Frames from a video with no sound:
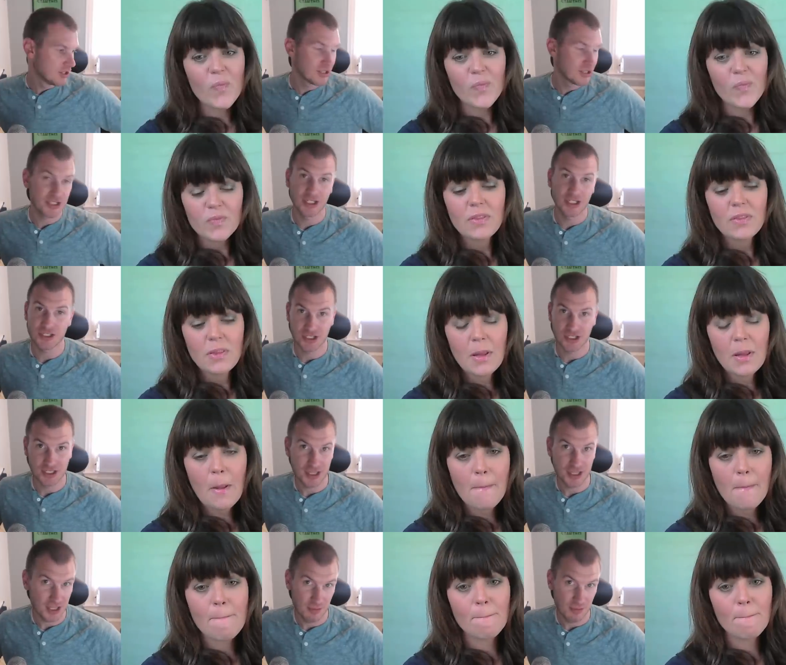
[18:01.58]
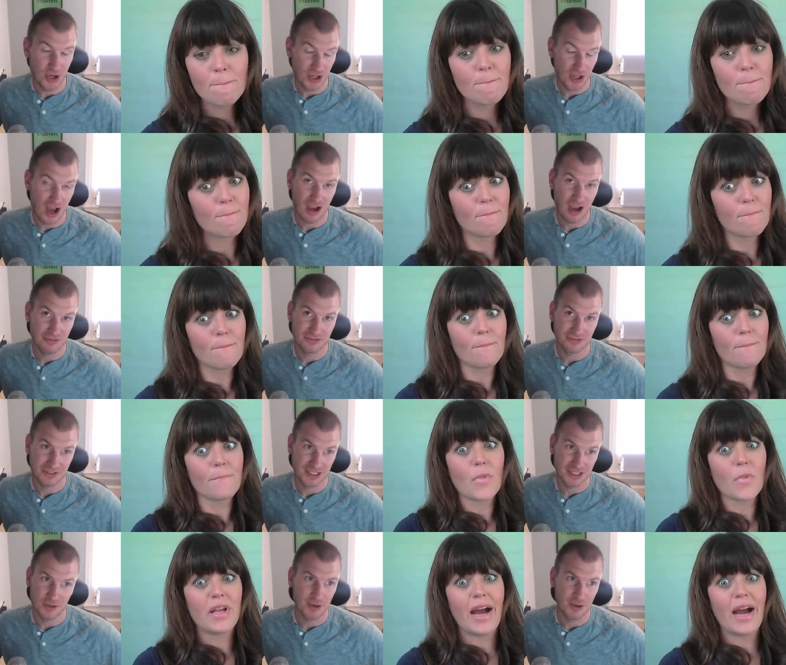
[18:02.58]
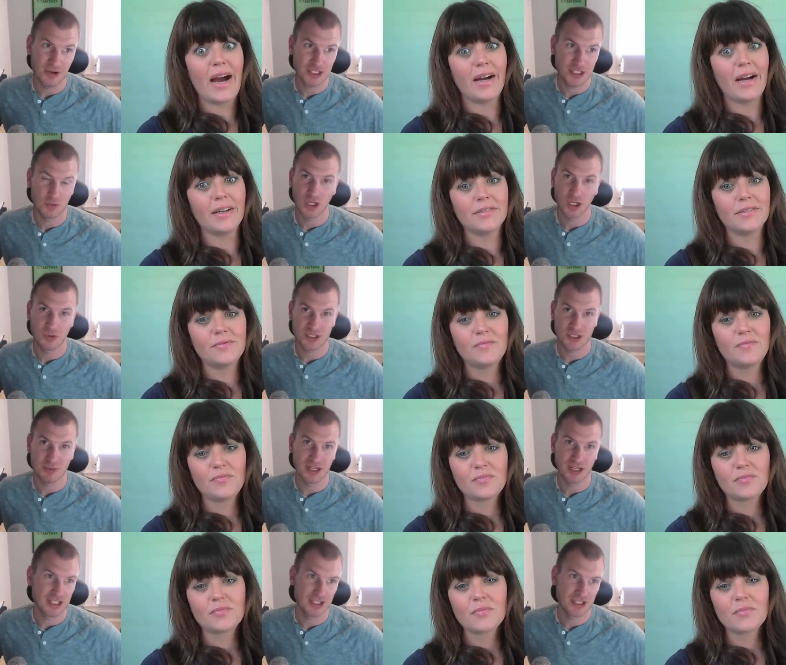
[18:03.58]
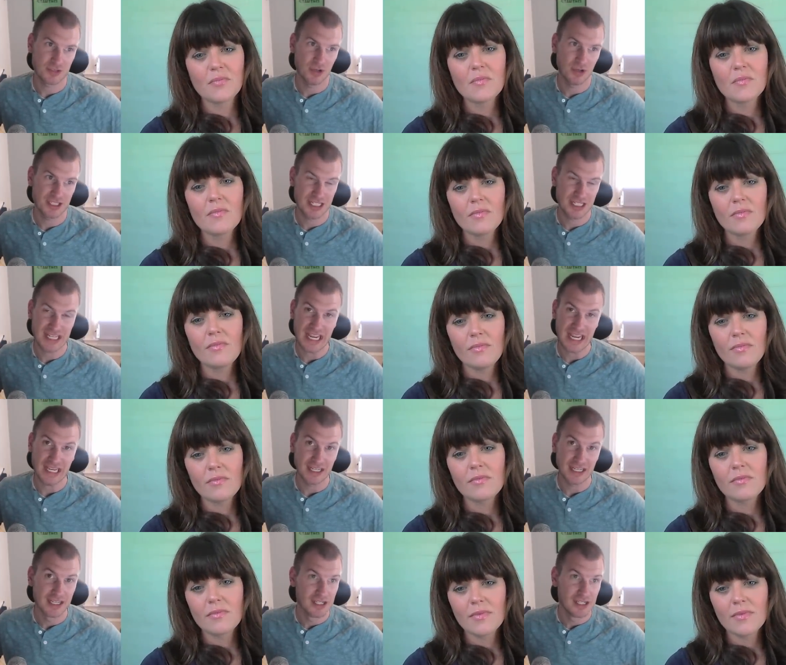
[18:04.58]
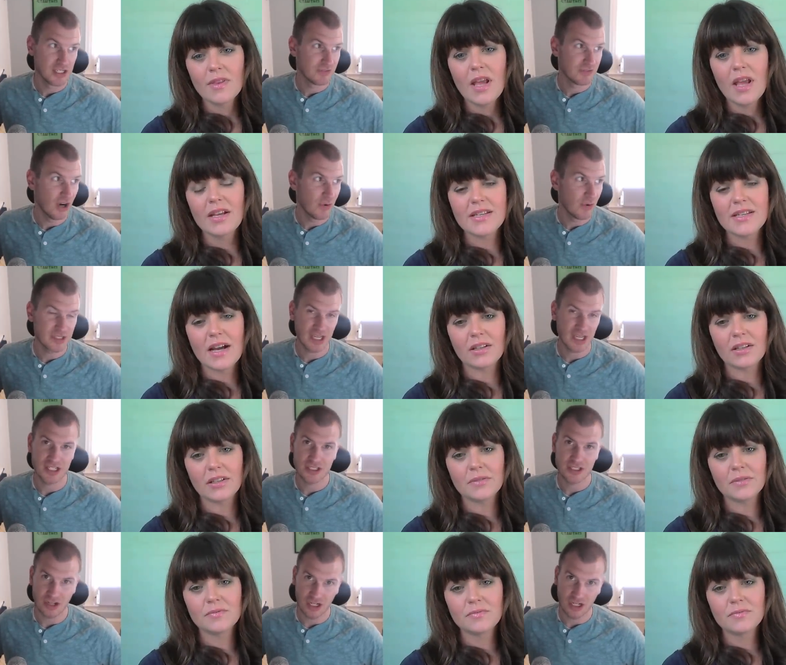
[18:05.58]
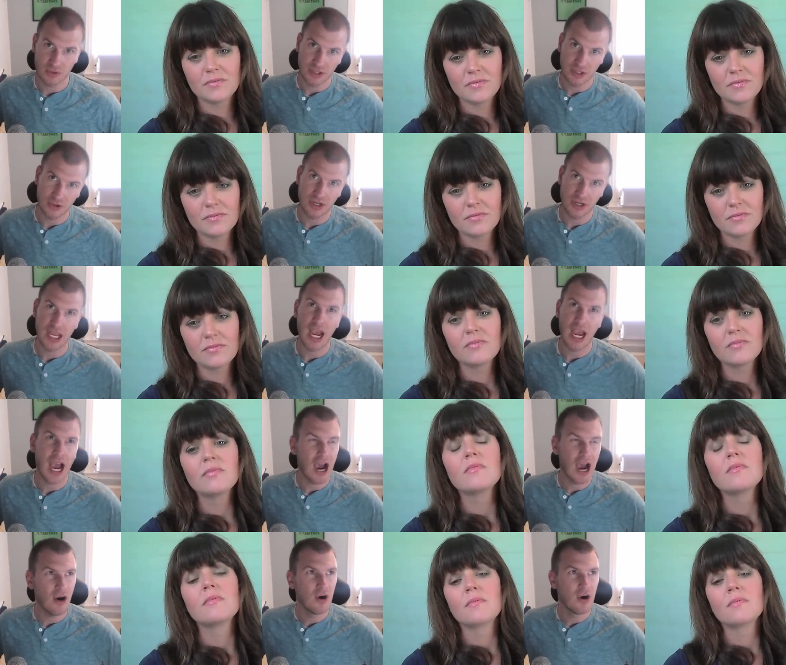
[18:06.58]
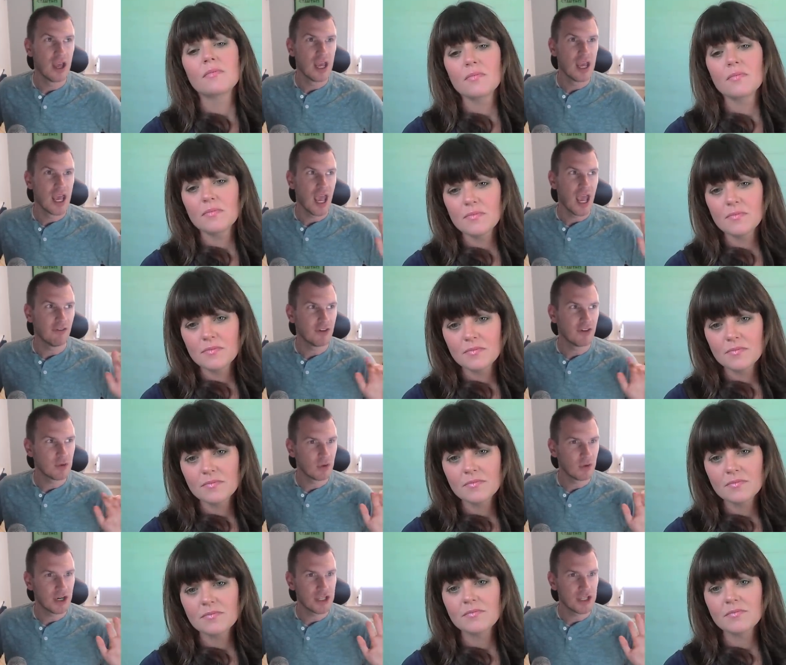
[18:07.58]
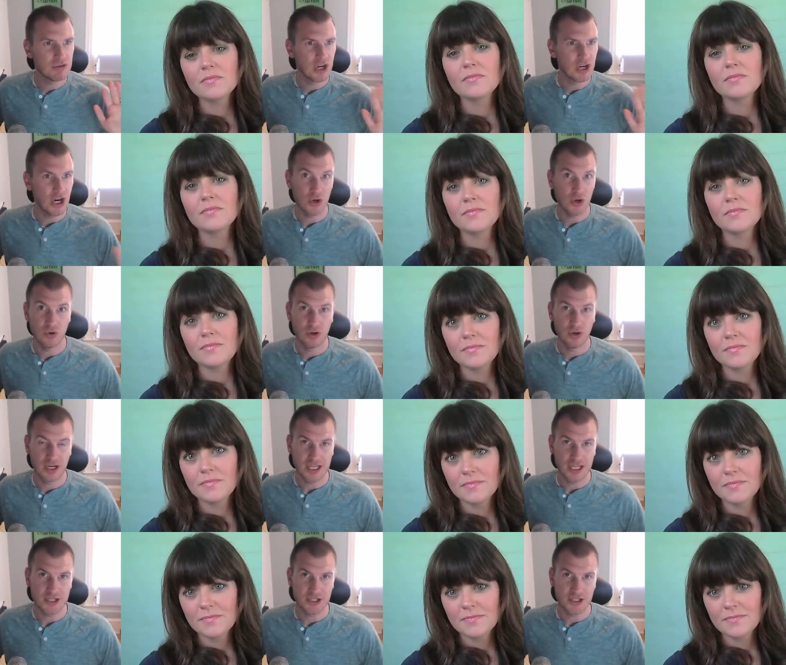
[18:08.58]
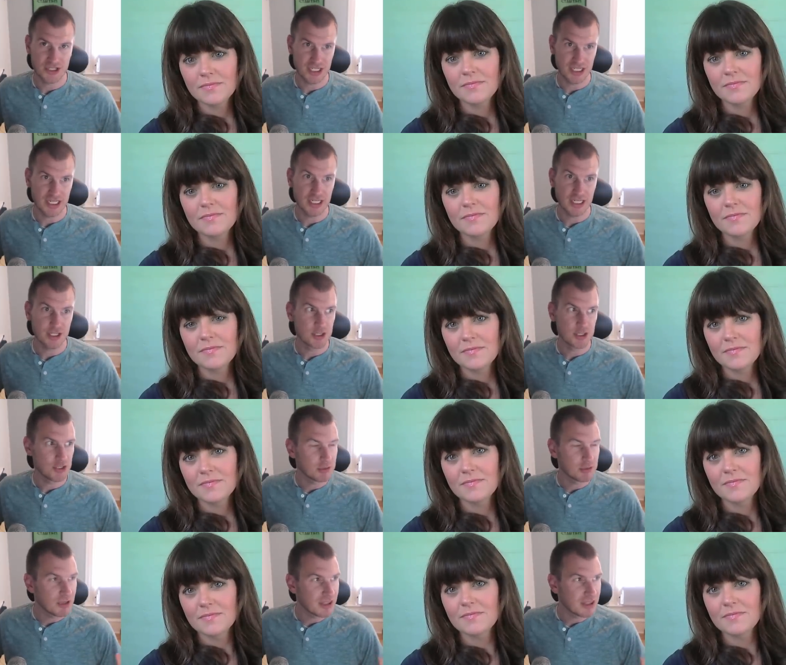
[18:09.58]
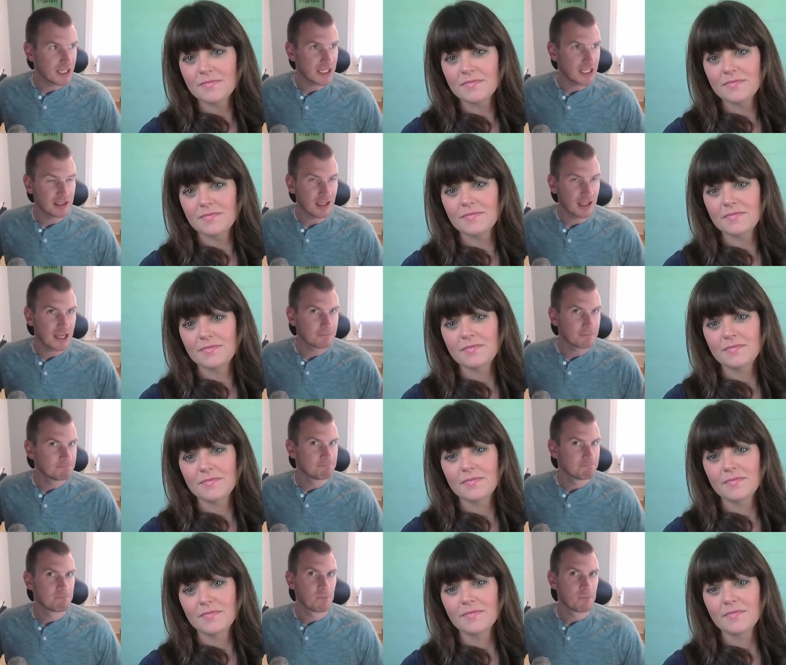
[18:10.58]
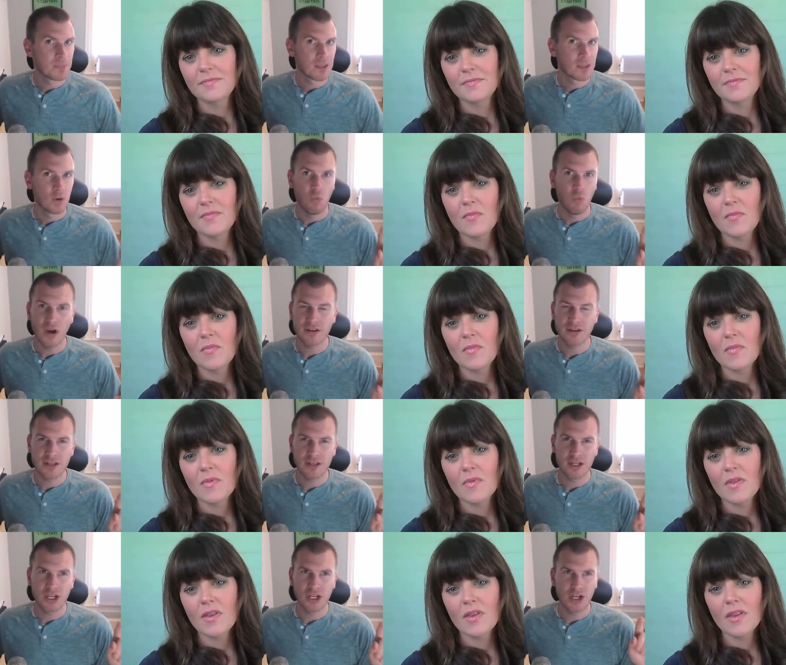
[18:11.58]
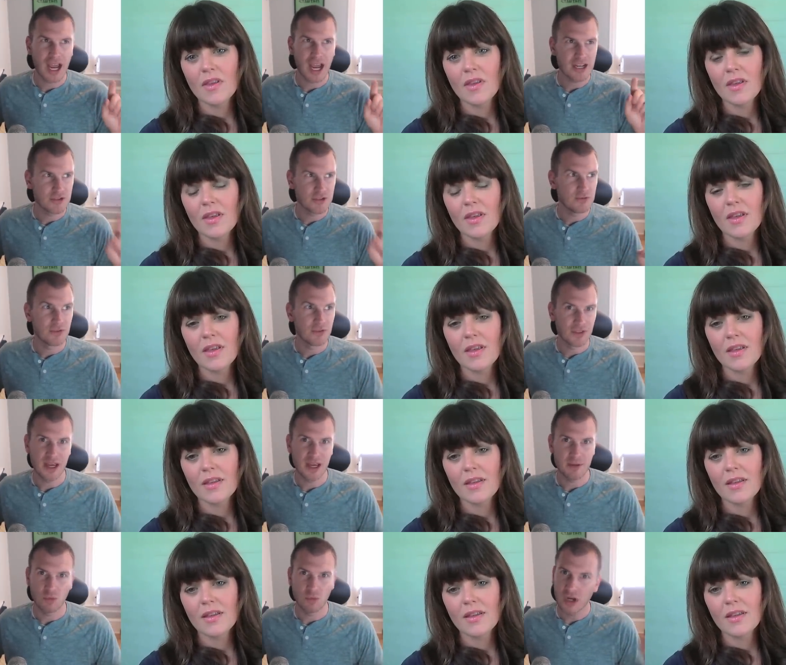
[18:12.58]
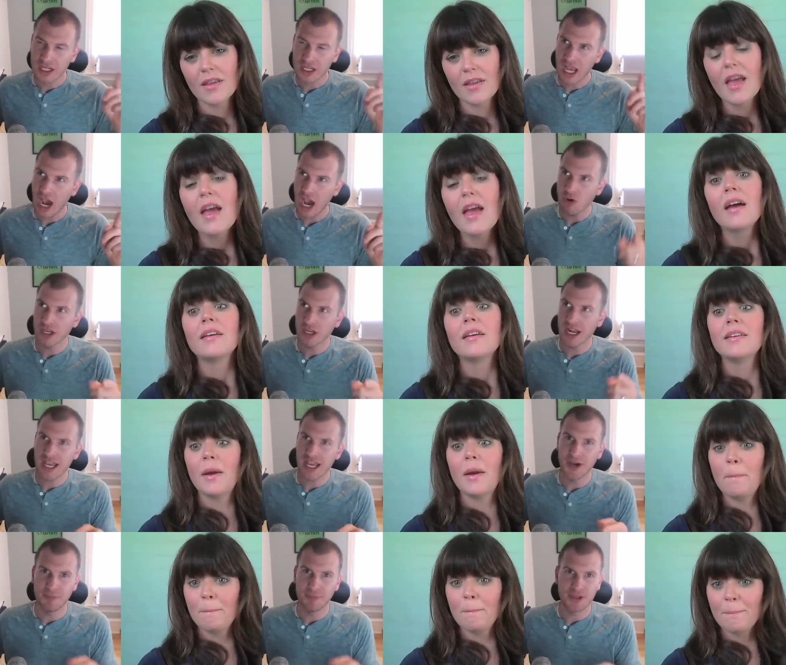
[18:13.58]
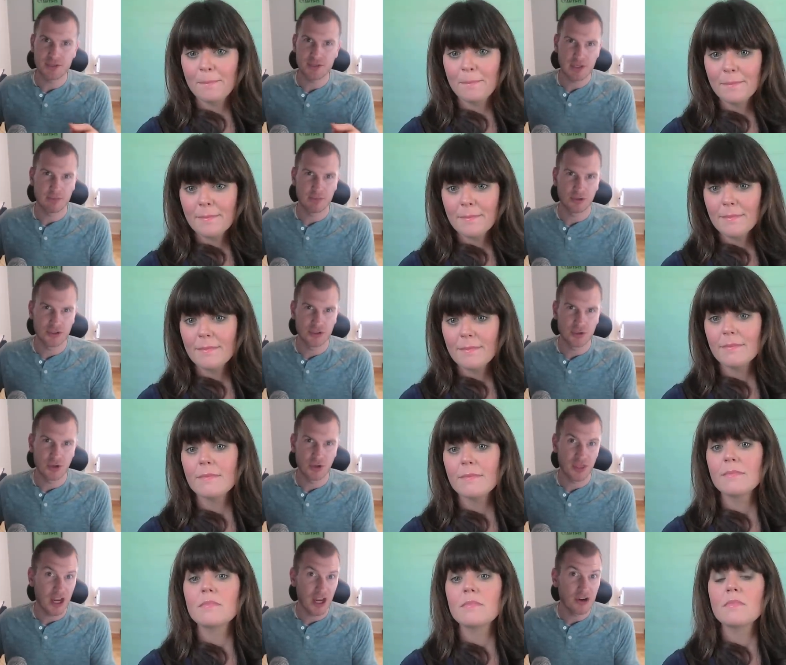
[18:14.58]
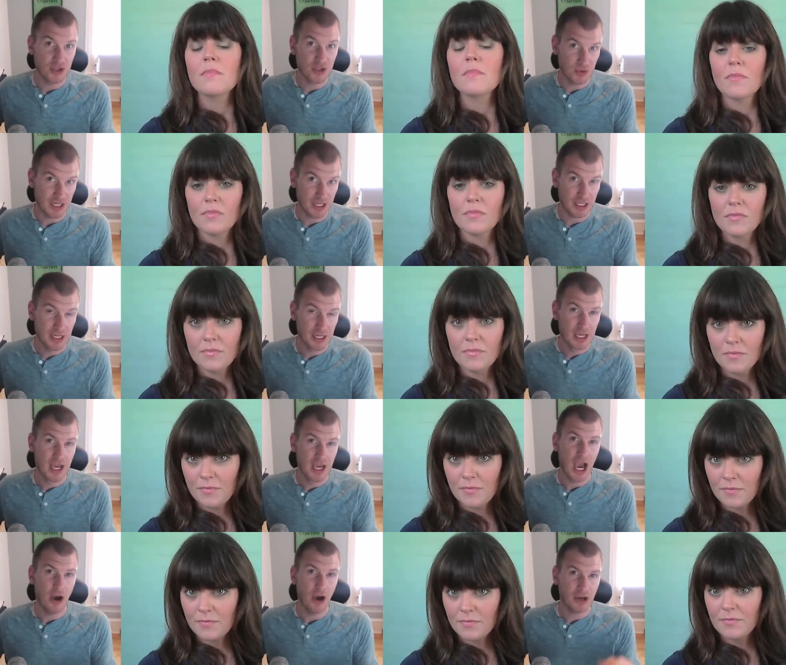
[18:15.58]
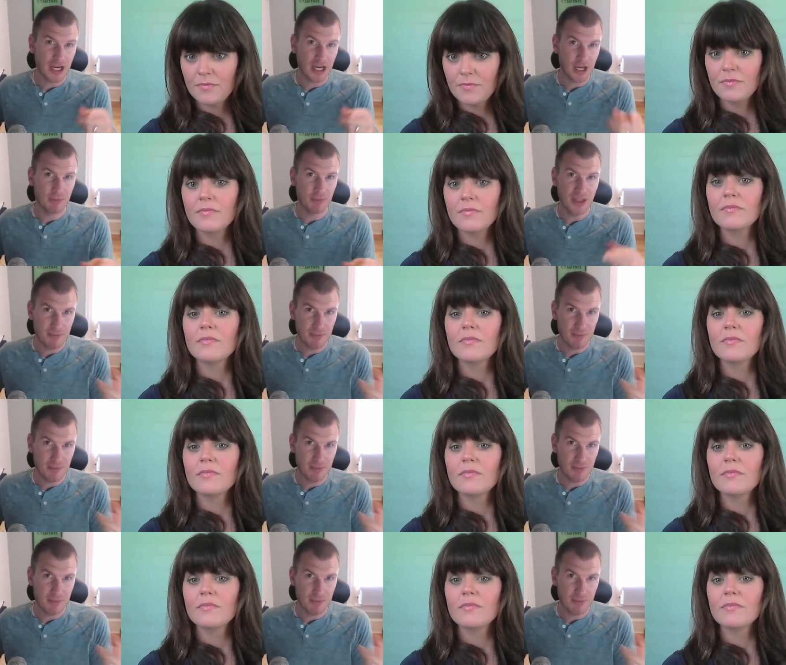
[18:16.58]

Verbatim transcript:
Speaker 1: just going to turn them all off. Nobody yeah. wants to work with somebody who just wants to take. You've always got to start with, okay, how, everywhere you go in your city, you should be thinking, like, what could I do for them? What, how could I help these people do what they're doing? How mm-hmm. could I help them